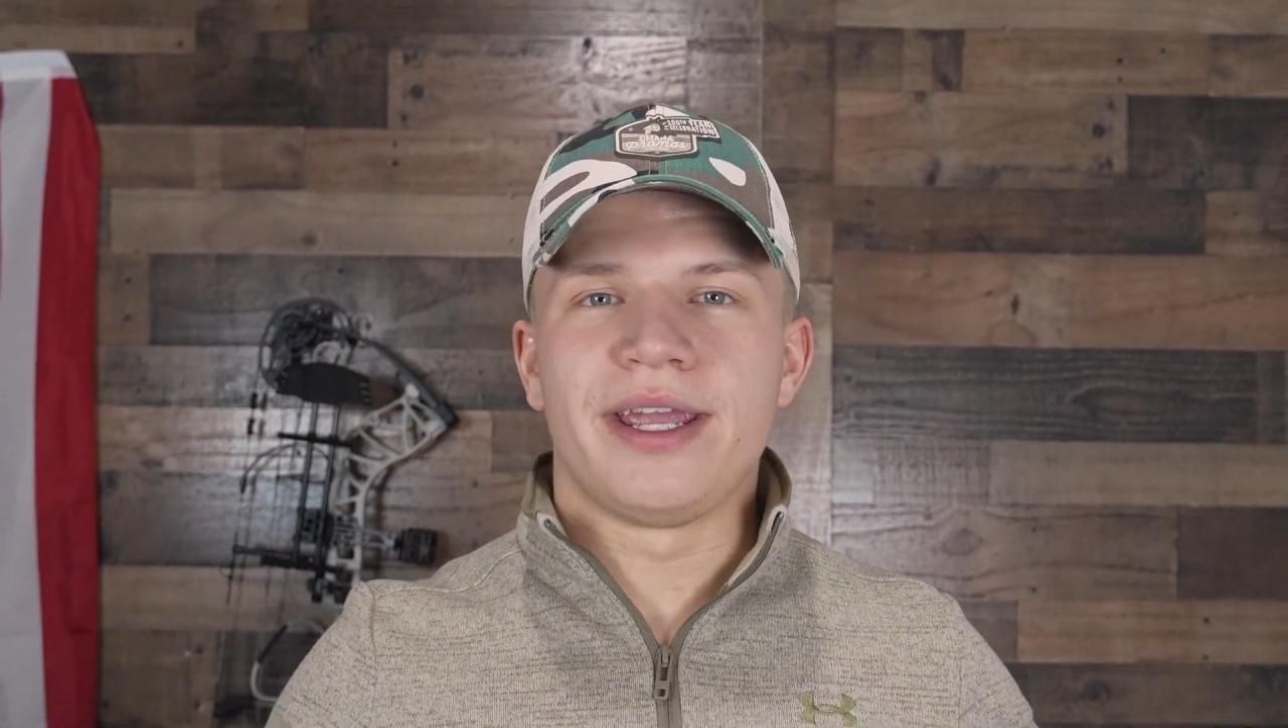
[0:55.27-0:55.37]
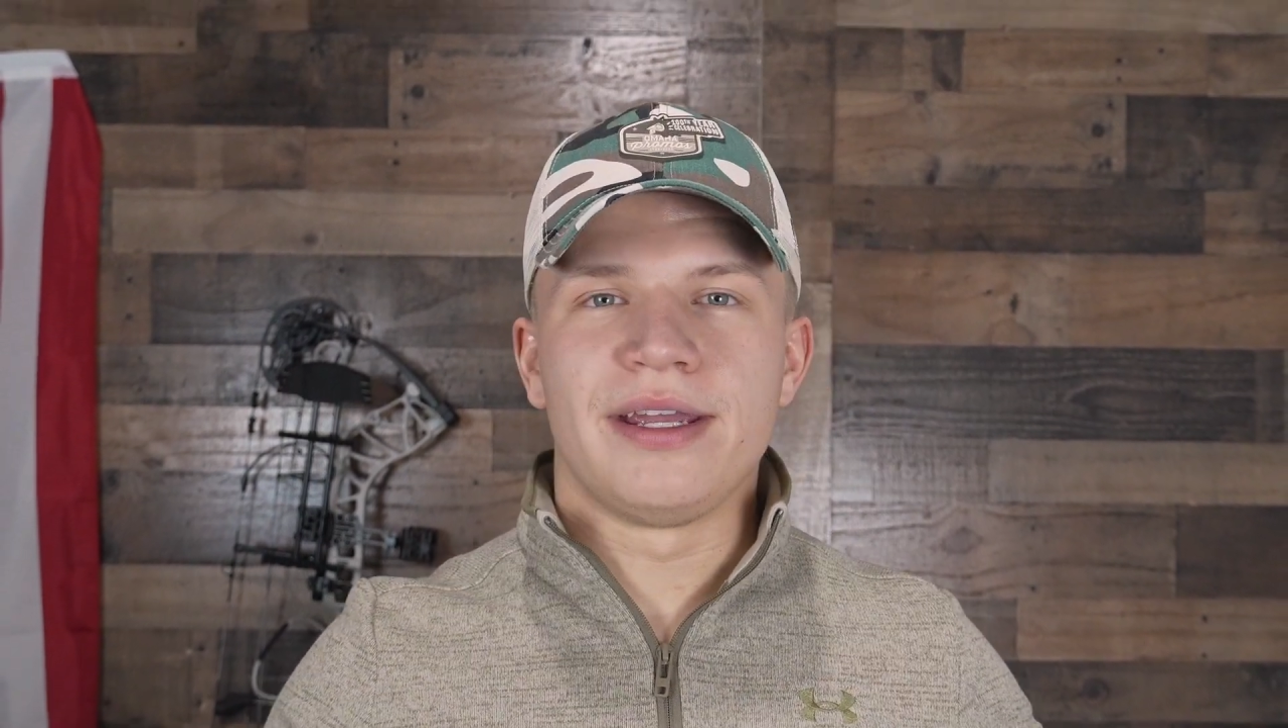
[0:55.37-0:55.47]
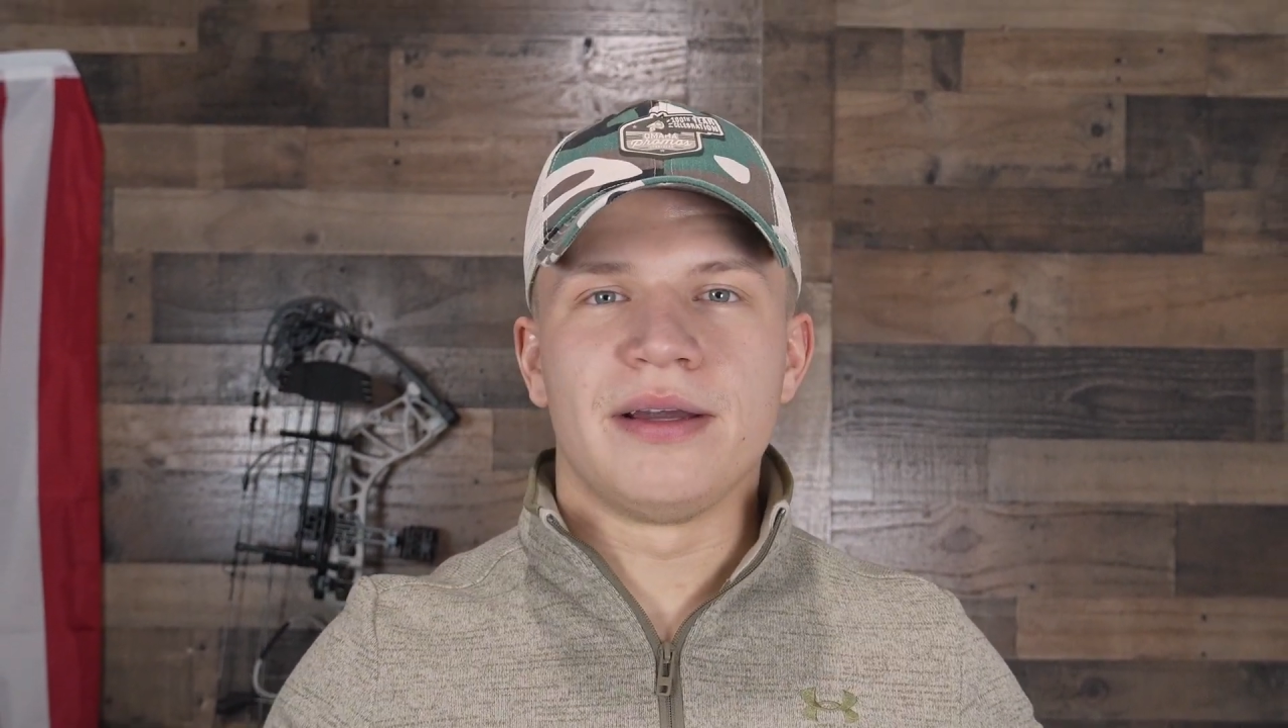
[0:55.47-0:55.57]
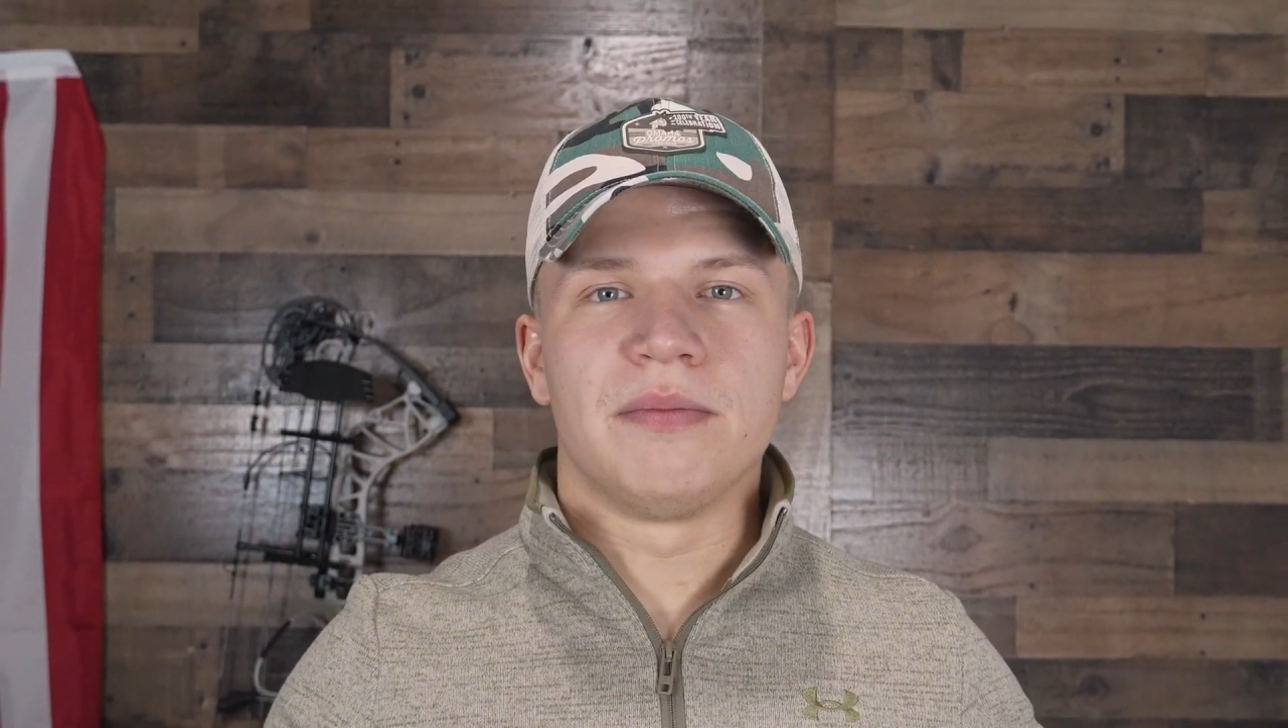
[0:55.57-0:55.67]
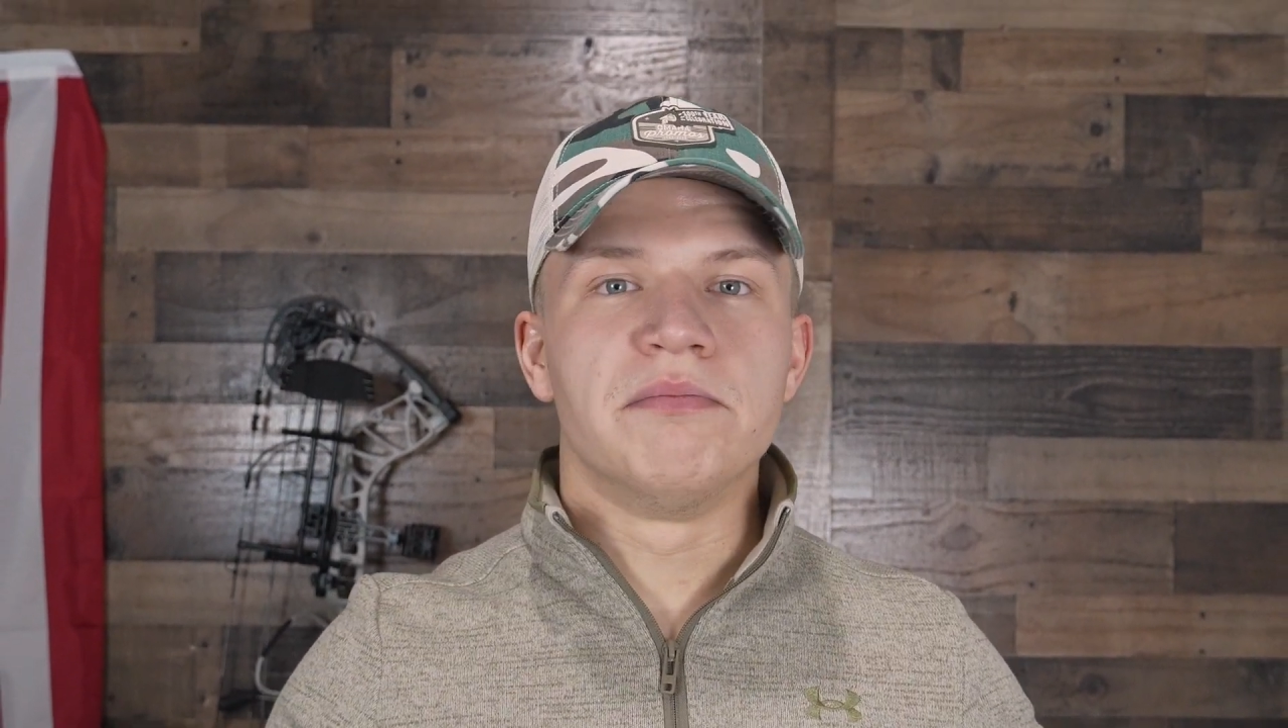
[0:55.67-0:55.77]

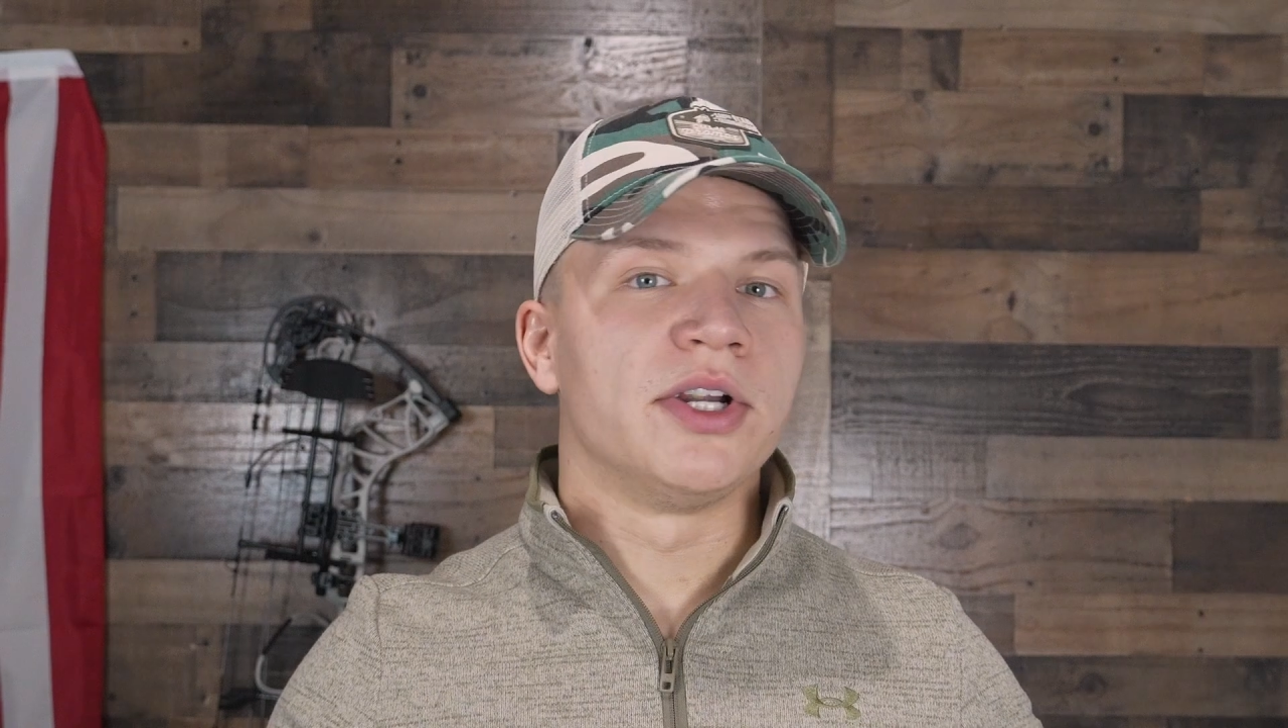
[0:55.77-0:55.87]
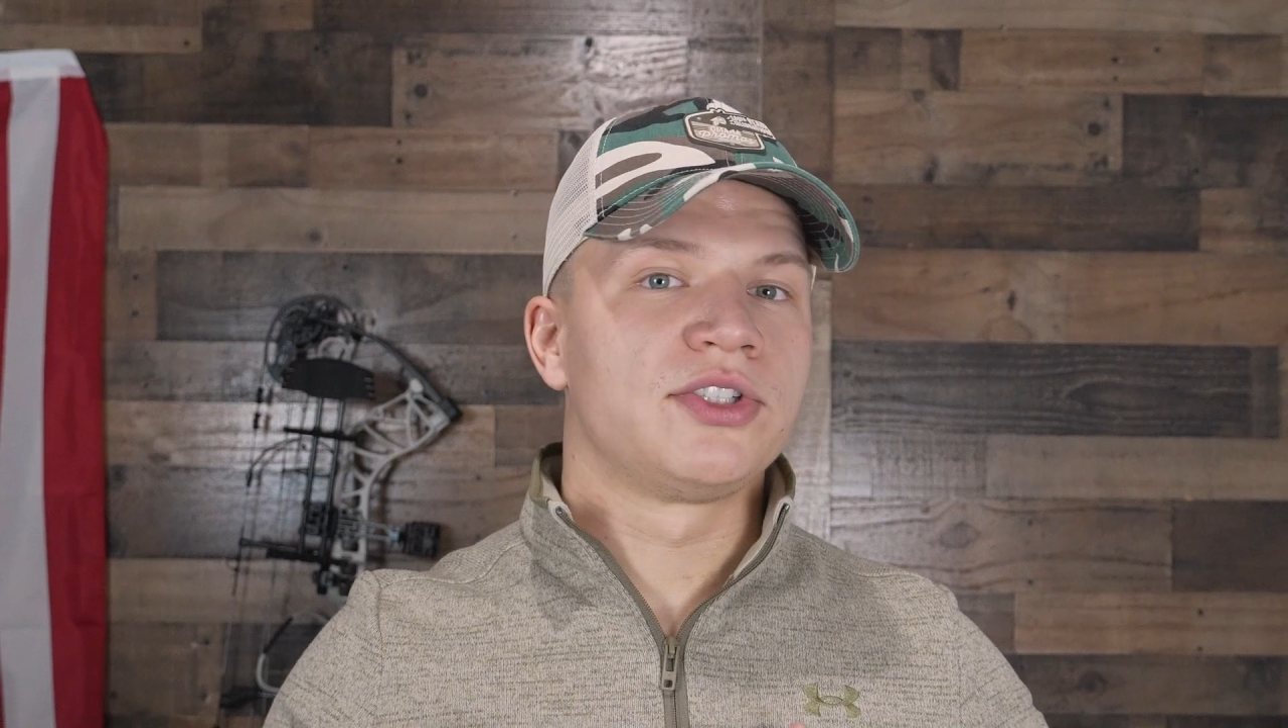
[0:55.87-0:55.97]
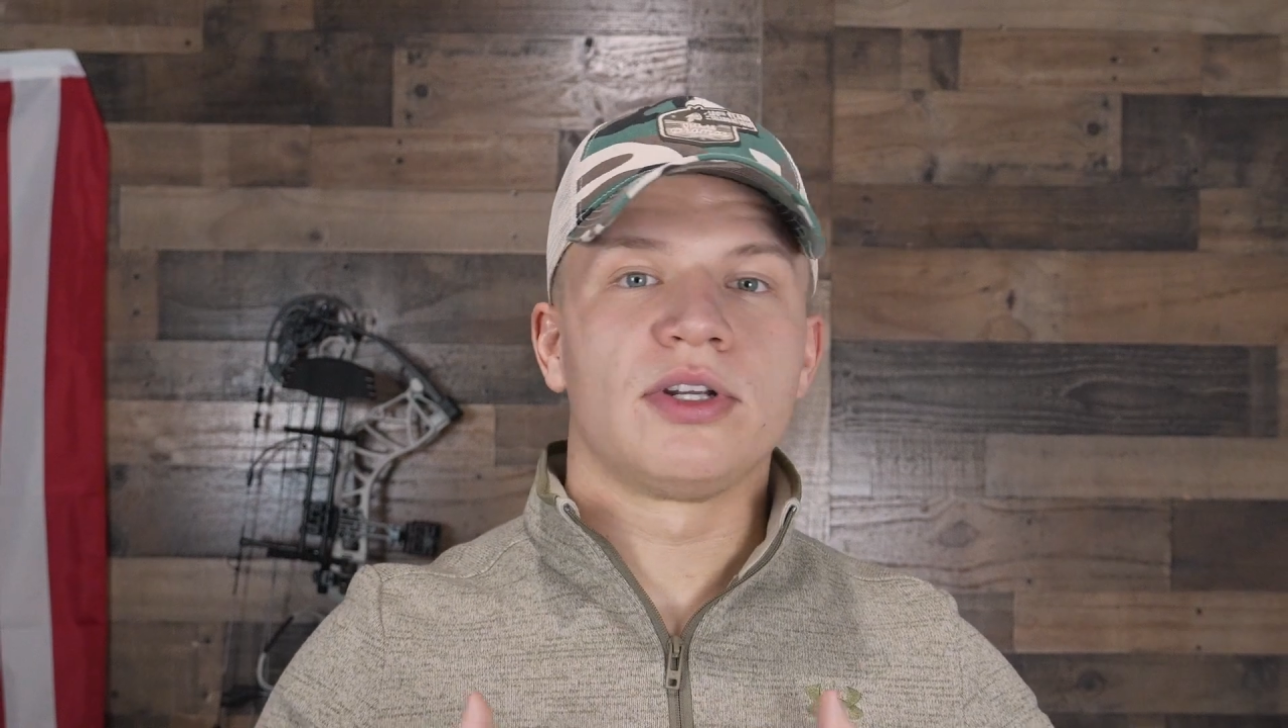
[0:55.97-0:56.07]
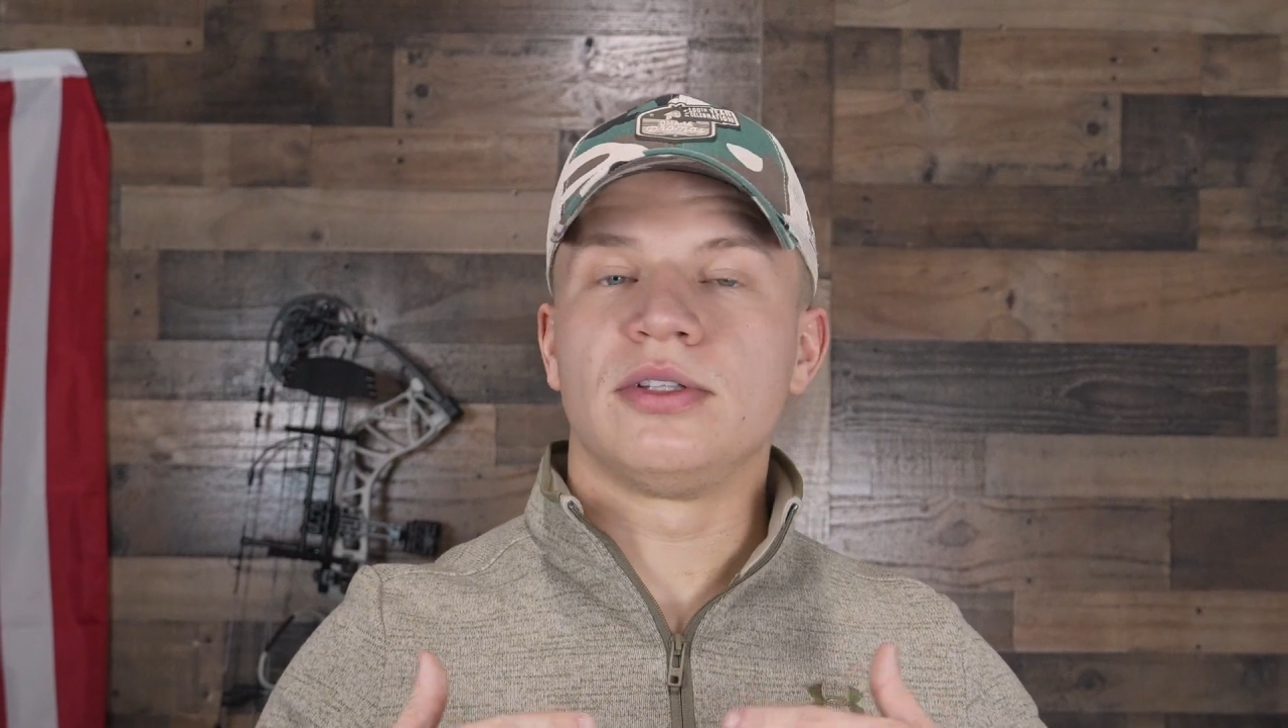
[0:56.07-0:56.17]
A much